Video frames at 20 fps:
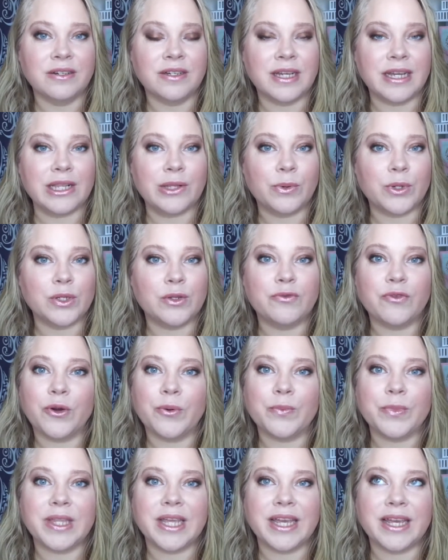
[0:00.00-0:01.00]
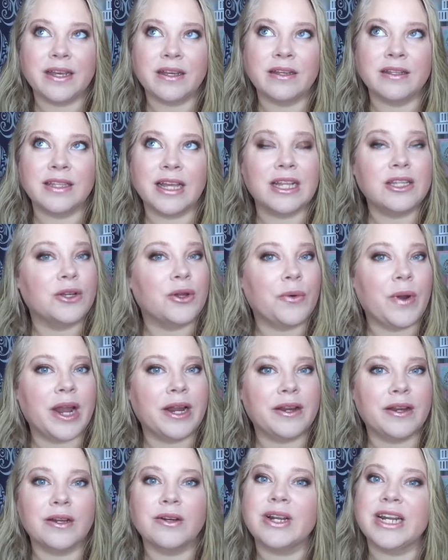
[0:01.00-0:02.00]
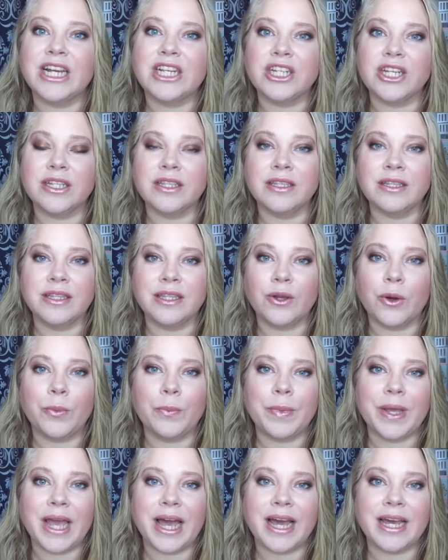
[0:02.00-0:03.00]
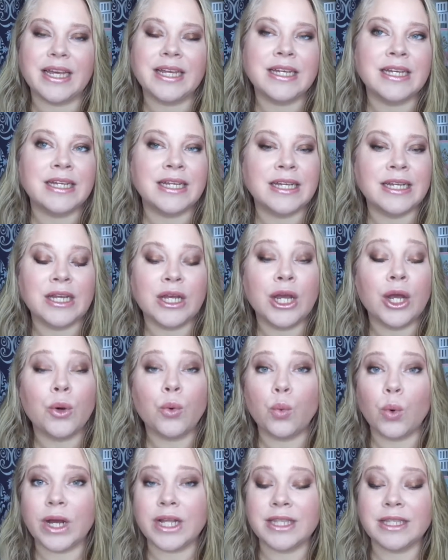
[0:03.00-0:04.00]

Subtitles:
It was from the Nutcracker collection, the OPI one.